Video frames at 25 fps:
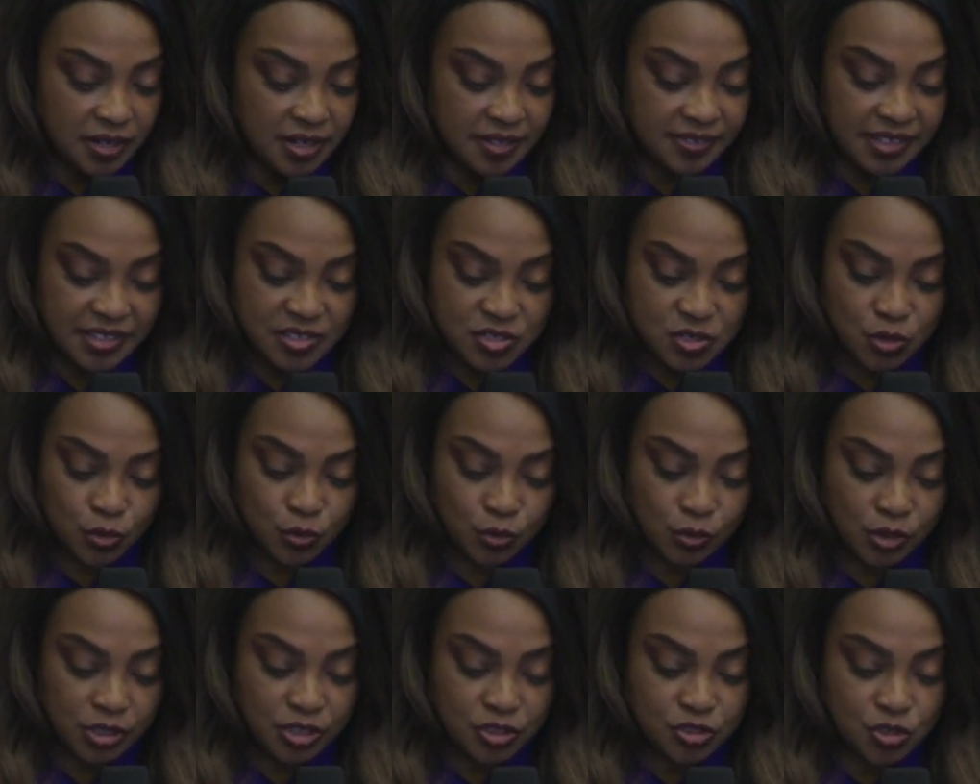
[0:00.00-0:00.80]
and they
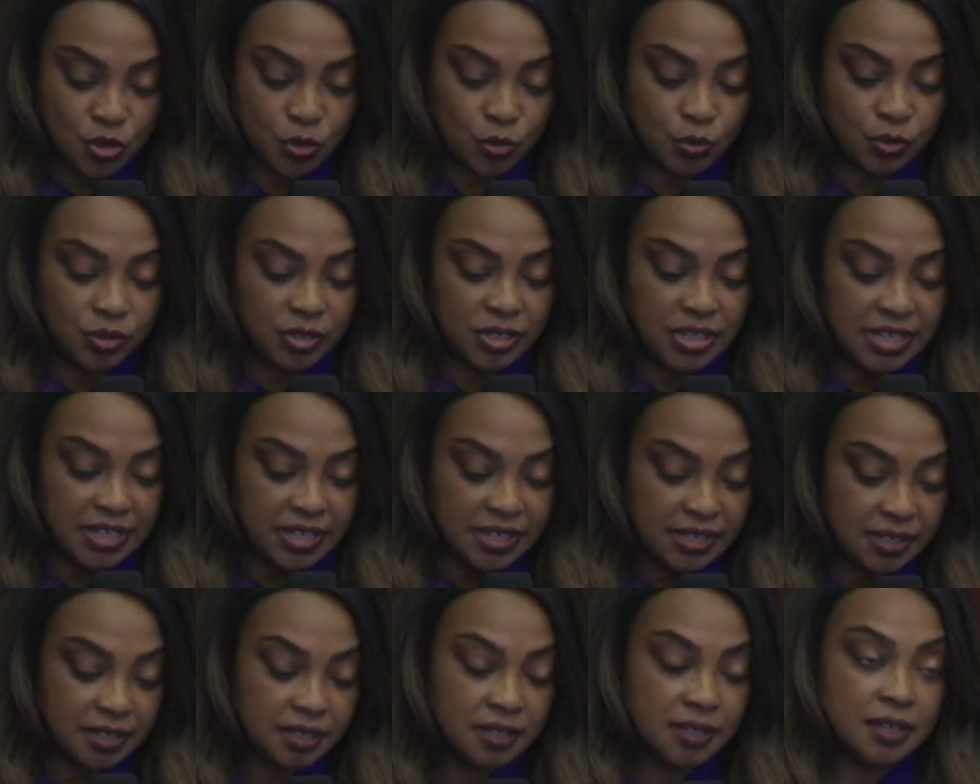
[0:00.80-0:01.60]
certainly don't
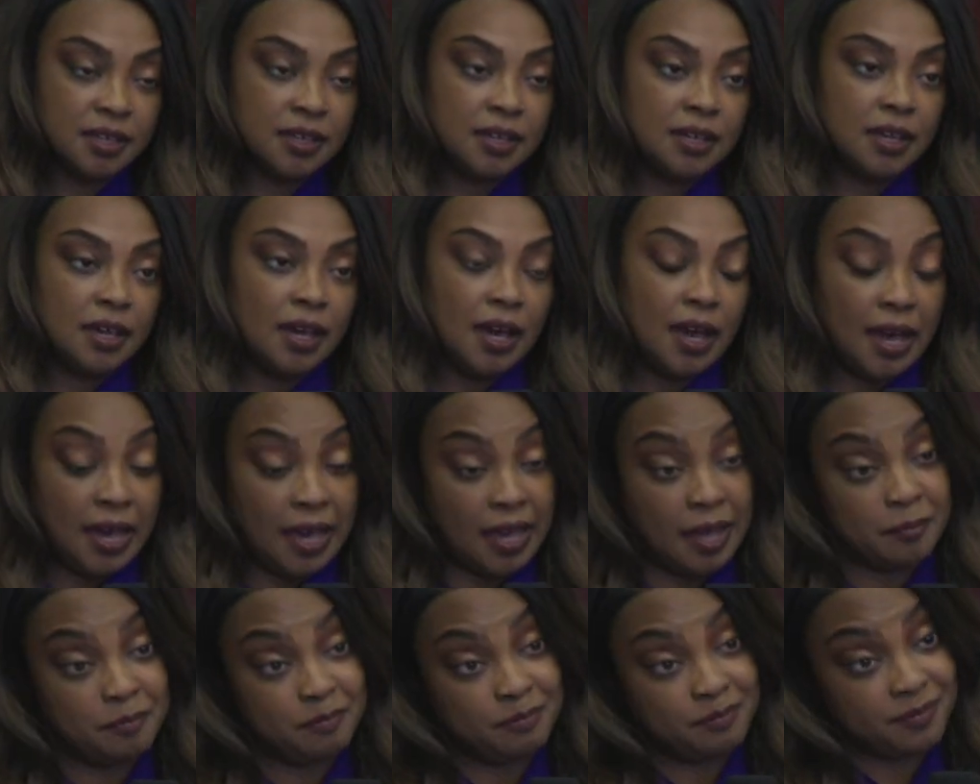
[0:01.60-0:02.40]
need
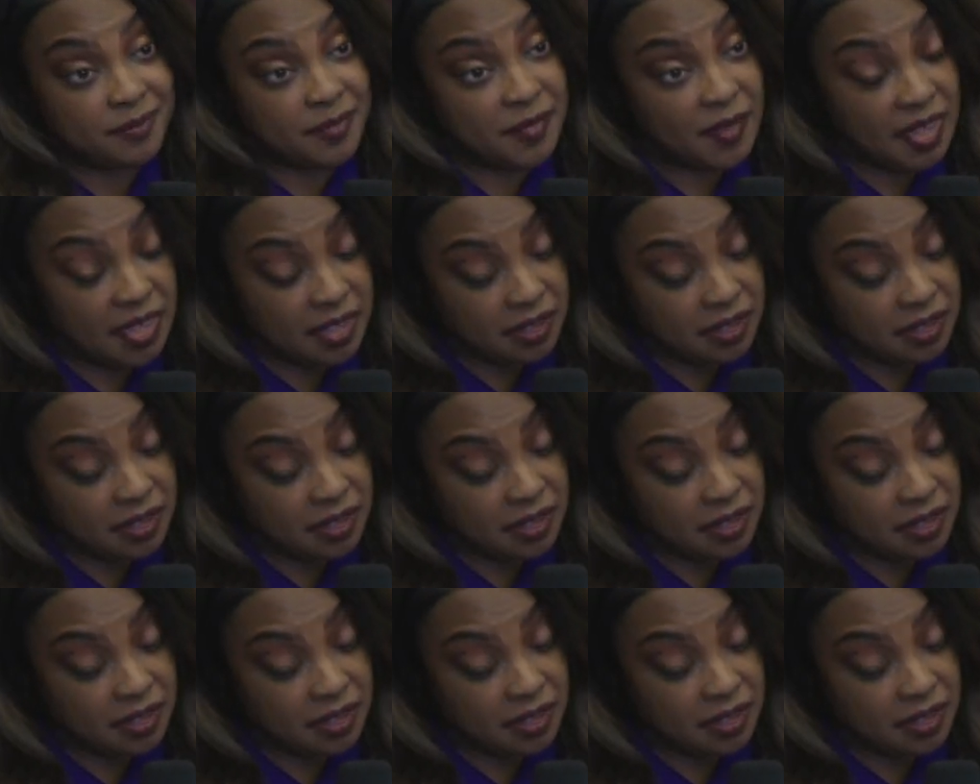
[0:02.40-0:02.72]
um,